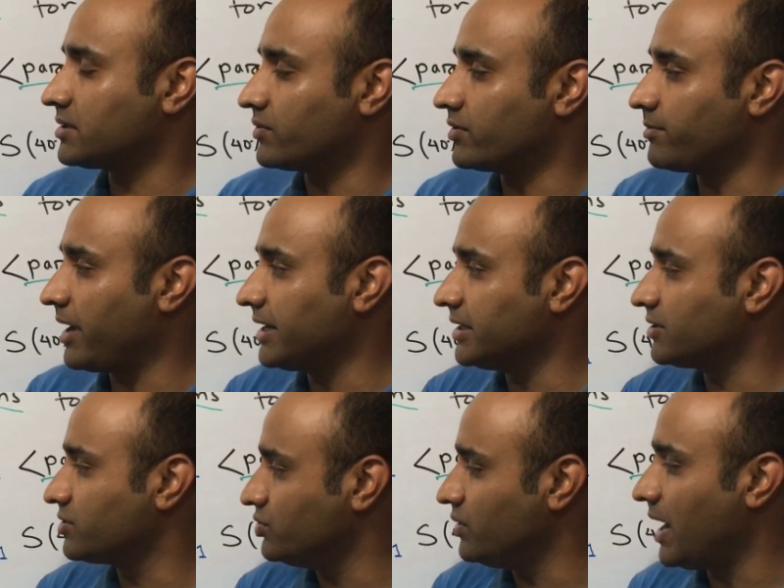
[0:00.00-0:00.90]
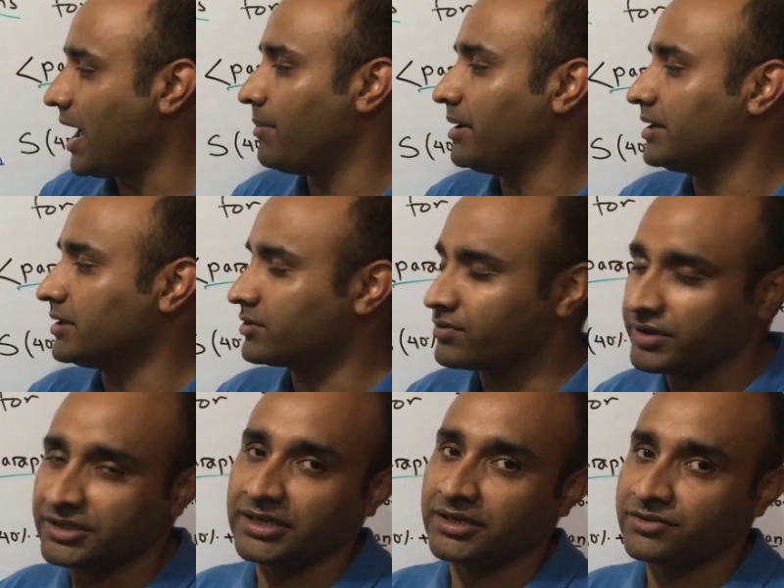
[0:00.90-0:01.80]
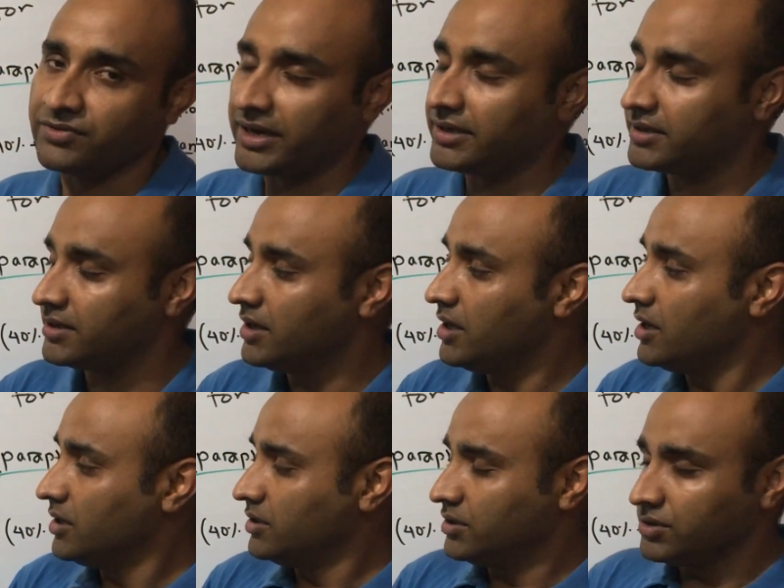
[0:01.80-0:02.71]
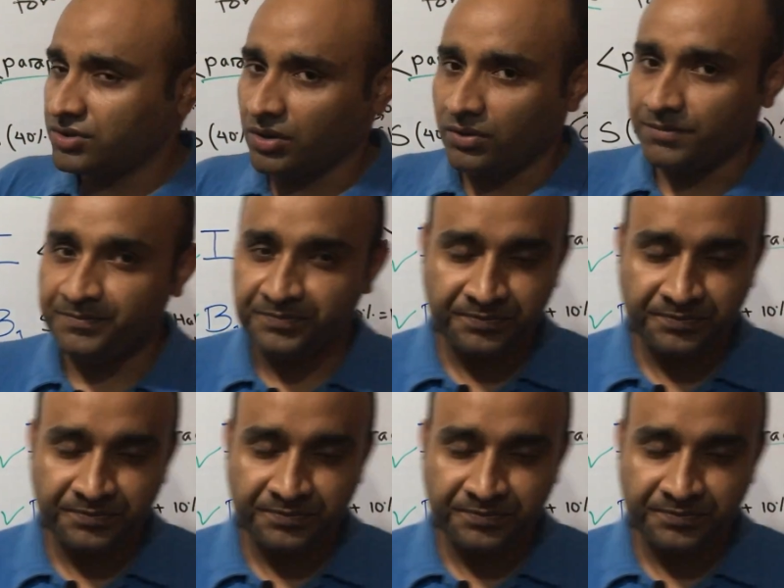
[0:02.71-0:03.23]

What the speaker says: the remaining 2 have an increasing trend. So